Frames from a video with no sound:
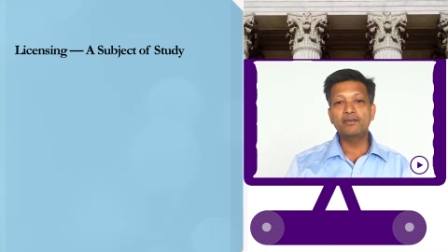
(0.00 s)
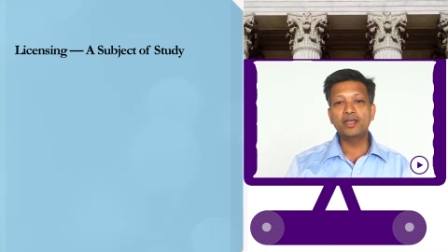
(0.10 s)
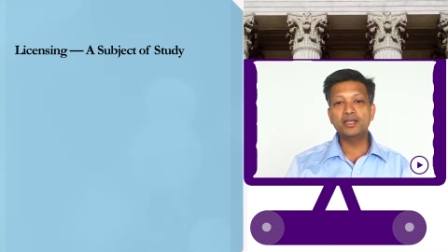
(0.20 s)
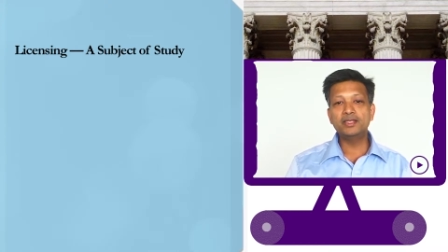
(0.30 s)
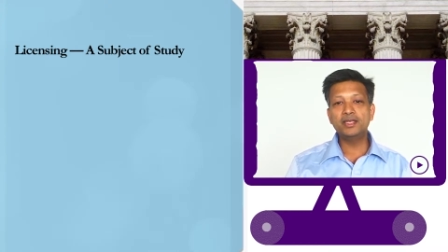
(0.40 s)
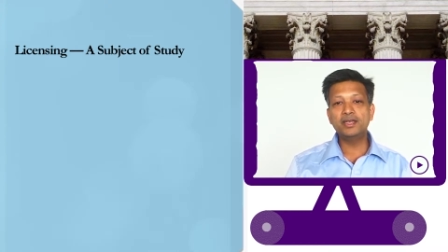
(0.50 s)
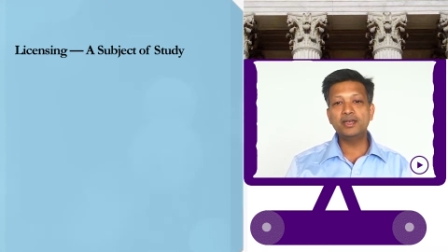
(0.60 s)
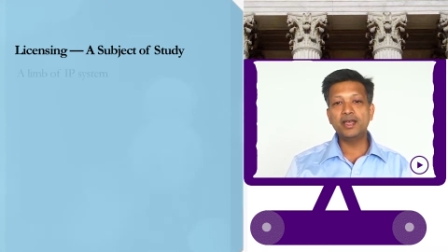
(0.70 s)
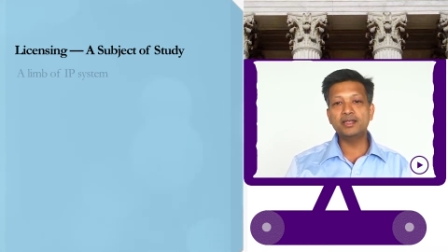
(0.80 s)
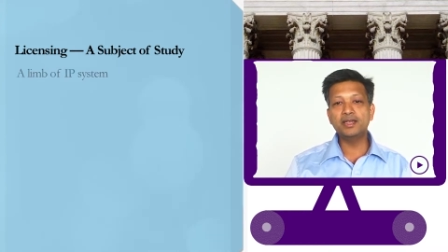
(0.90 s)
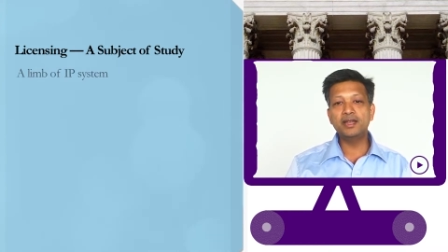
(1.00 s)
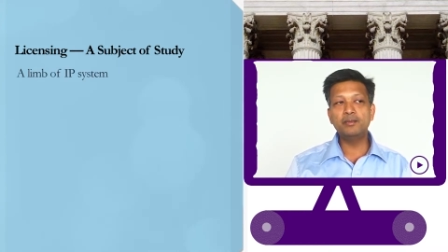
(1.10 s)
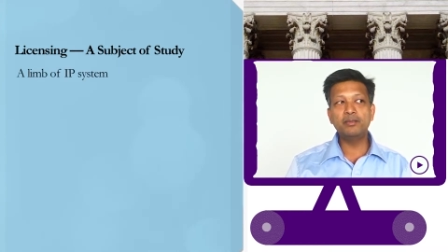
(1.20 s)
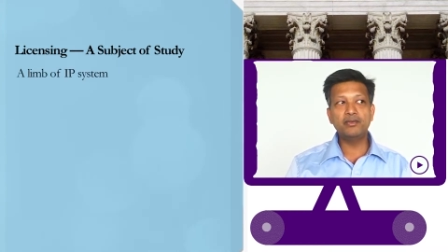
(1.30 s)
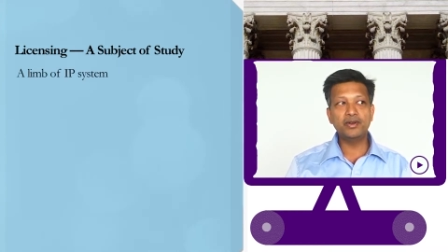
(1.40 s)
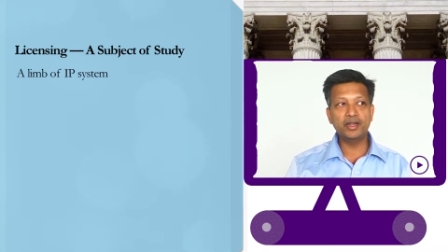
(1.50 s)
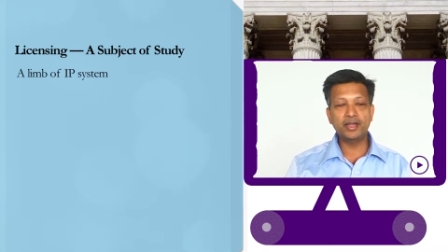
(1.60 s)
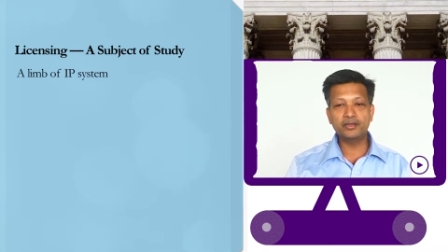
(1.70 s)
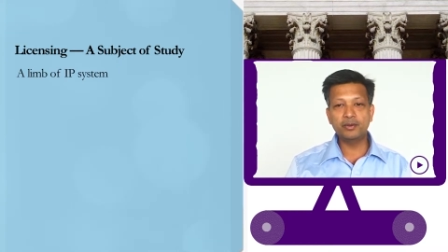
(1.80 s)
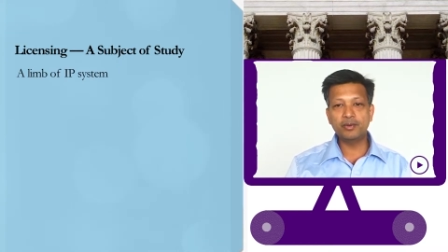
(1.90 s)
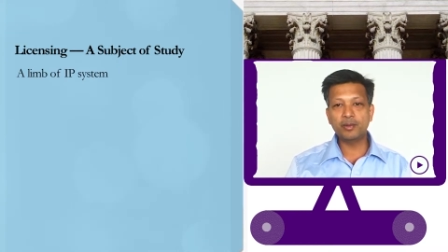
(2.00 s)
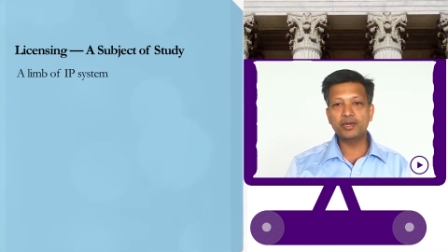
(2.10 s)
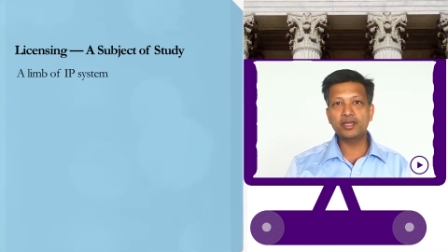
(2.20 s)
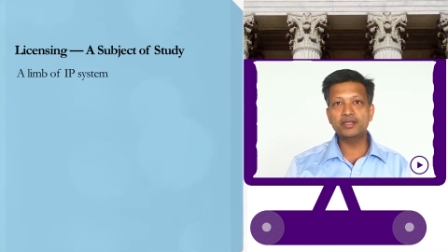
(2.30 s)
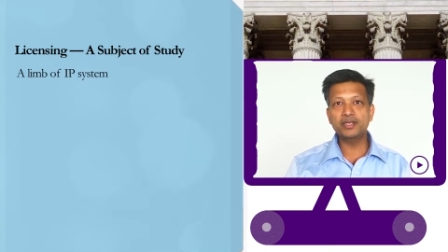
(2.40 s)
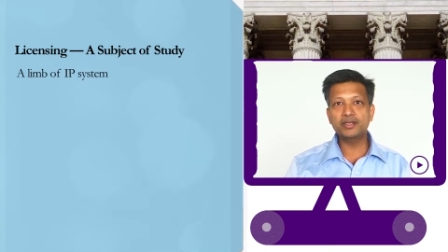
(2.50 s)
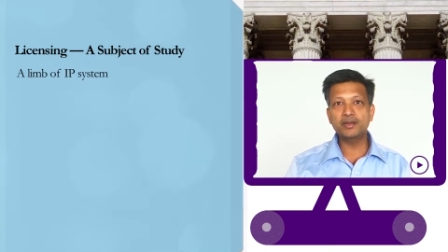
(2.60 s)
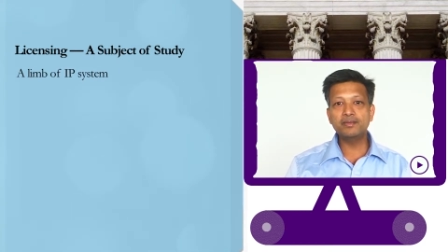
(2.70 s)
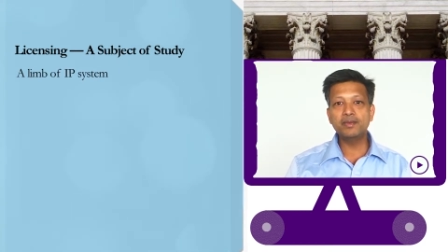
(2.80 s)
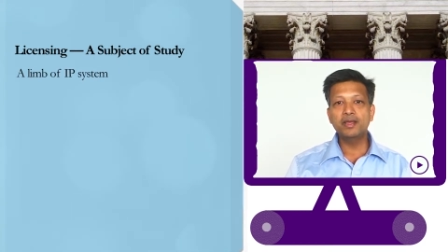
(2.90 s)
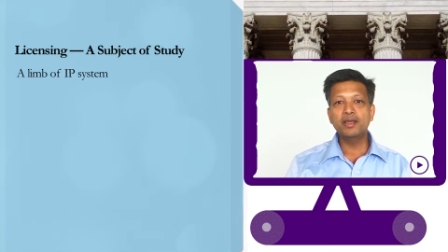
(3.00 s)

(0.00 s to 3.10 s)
we can see it as a limb of intellectual property system.